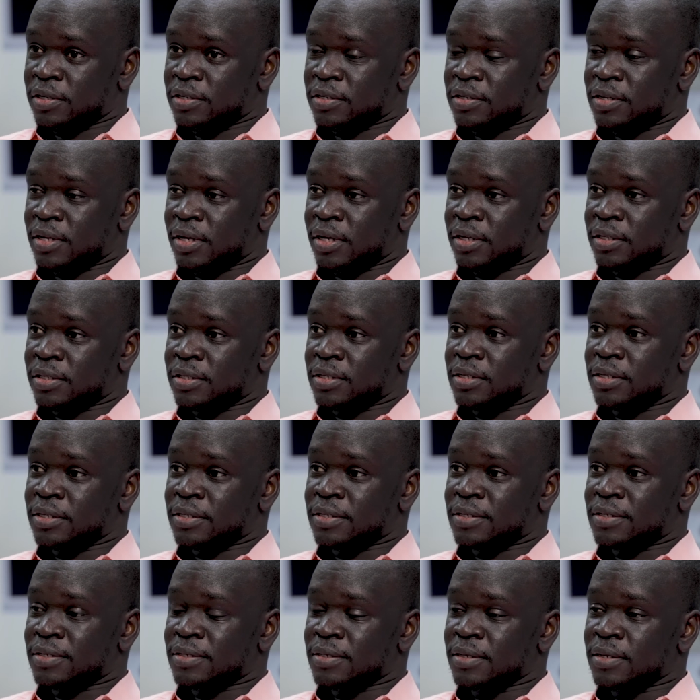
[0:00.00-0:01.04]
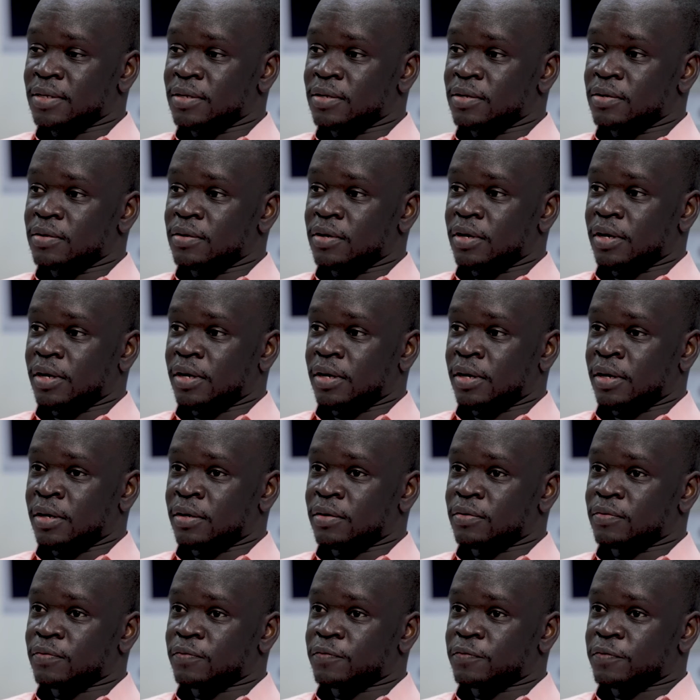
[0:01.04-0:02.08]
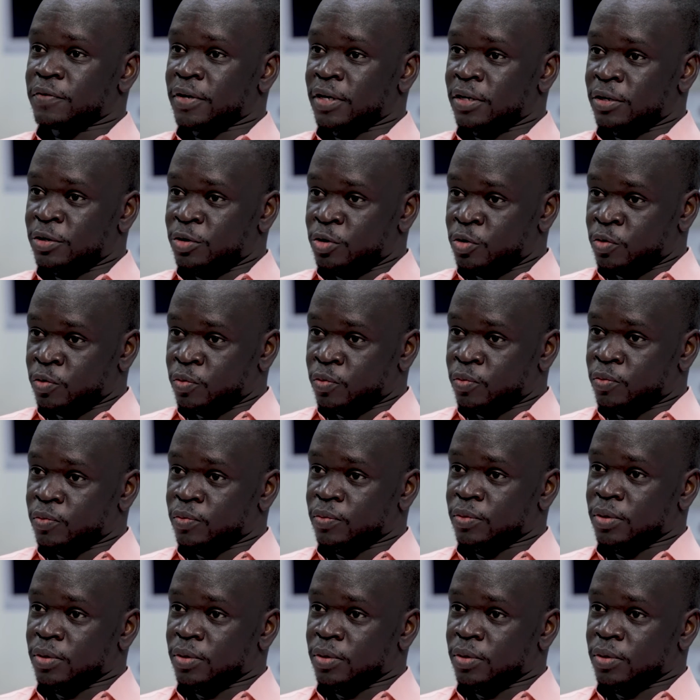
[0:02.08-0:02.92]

is that it's fairly new.